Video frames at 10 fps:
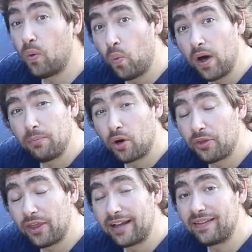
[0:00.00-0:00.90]
got one
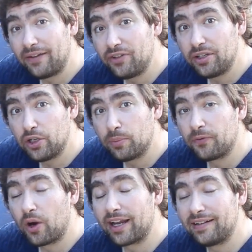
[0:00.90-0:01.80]
more thing left to do
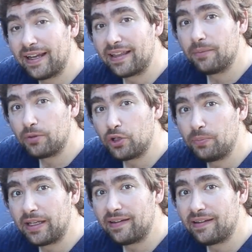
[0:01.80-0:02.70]
before I can take the
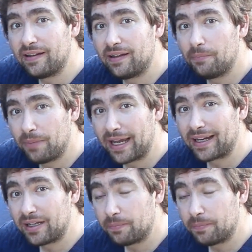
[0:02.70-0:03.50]
Blue Beast back